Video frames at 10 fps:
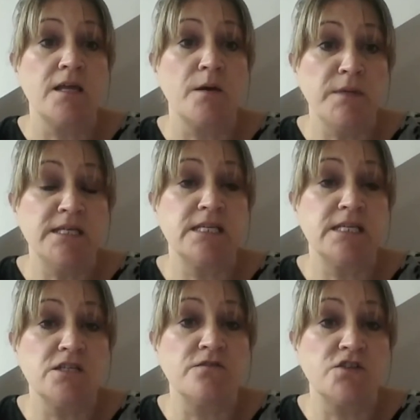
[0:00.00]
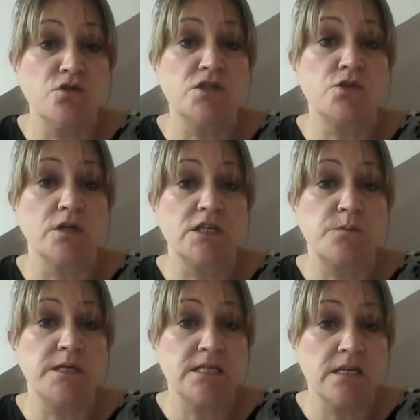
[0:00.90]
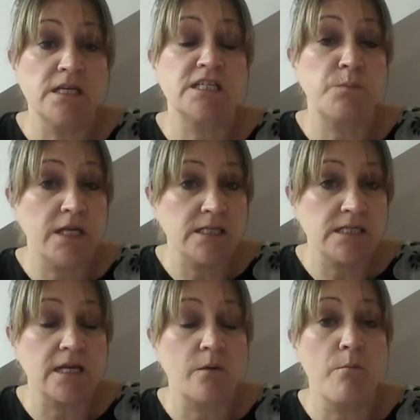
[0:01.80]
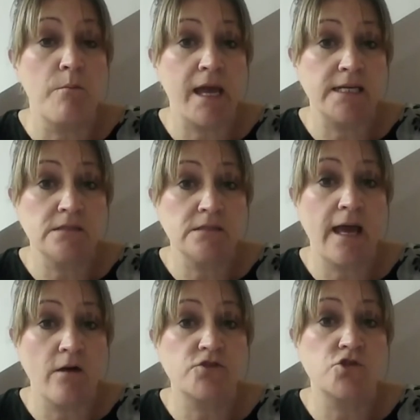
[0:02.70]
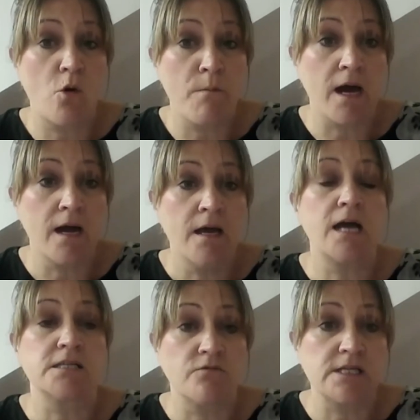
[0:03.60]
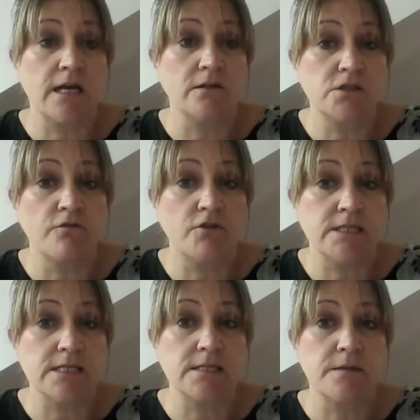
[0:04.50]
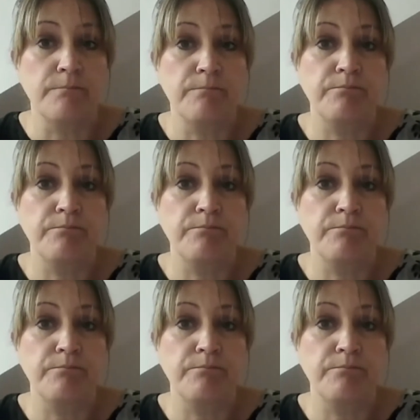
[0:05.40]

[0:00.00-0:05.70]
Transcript: that meets the needs of students who are experiencing mental health trauma as a result of racism.